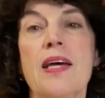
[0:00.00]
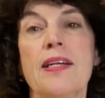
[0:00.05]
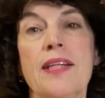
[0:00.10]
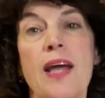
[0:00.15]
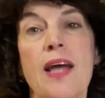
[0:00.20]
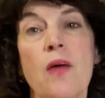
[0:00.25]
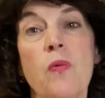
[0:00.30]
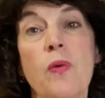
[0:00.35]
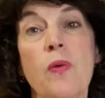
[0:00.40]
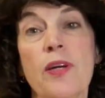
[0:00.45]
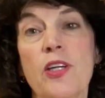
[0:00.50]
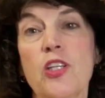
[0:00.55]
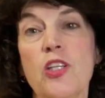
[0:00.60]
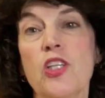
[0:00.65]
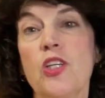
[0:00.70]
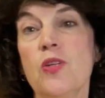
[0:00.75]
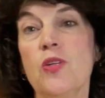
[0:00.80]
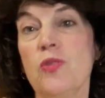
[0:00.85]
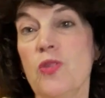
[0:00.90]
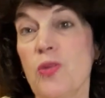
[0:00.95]
Now, where
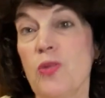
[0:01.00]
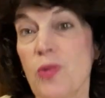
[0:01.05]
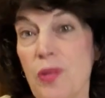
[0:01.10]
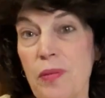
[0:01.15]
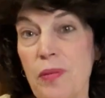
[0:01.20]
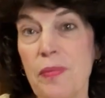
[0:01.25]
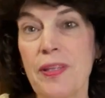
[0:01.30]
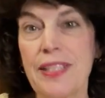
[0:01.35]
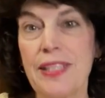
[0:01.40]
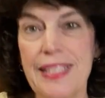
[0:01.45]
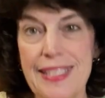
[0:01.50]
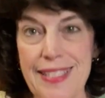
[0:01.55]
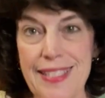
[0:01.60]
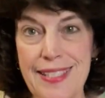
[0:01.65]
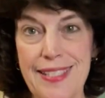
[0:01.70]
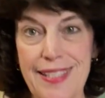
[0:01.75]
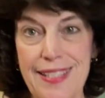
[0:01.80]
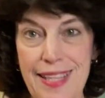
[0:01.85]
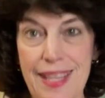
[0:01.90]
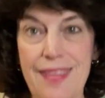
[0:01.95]
you normally
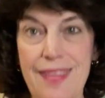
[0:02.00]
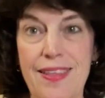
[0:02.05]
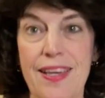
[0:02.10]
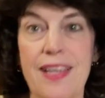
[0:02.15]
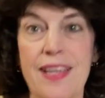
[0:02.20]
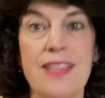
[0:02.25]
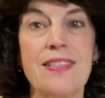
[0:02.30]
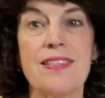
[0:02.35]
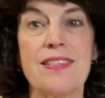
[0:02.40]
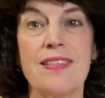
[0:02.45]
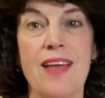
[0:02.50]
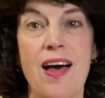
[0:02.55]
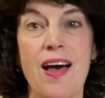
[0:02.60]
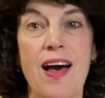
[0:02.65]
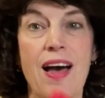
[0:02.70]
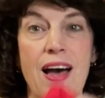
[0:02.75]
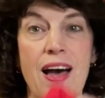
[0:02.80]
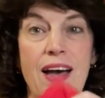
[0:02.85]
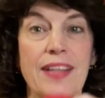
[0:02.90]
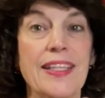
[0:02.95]
see this
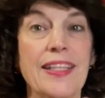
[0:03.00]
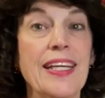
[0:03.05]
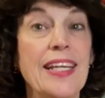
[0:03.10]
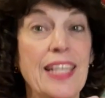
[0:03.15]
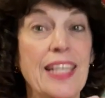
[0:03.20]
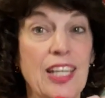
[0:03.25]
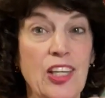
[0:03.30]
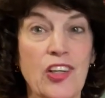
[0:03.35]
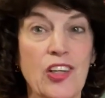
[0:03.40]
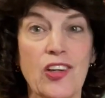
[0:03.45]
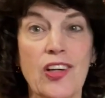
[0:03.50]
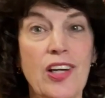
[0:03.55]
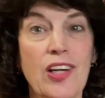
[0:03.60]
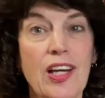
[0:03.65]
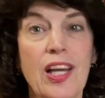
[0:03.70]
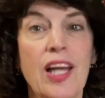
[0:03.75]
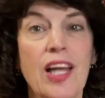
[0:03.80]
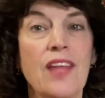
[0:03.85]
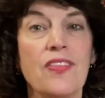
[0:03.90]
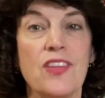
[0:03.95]
on here,